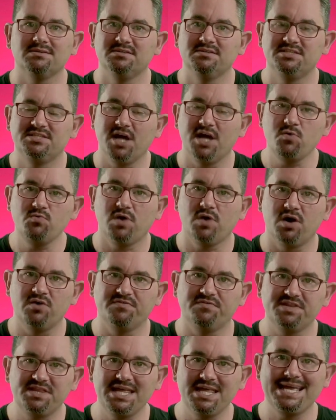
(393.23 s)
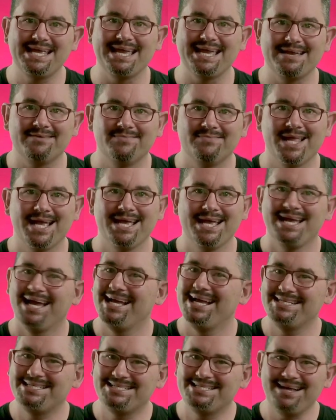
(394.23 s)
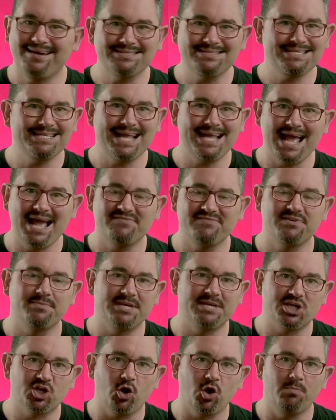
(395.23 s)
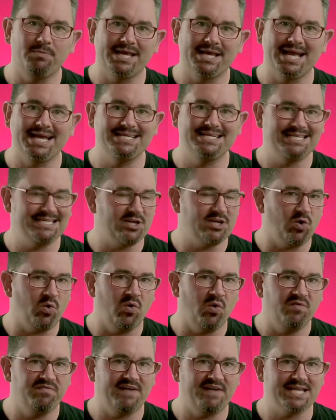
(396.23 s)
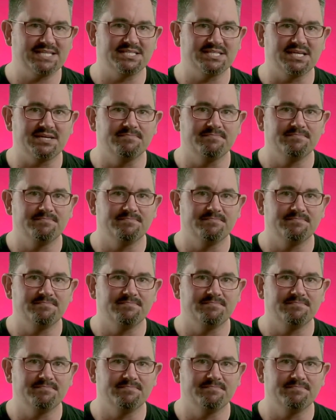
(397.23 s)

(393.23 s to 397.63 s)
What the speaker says: don't overthink it. It doesn't have to be complicated or fancy.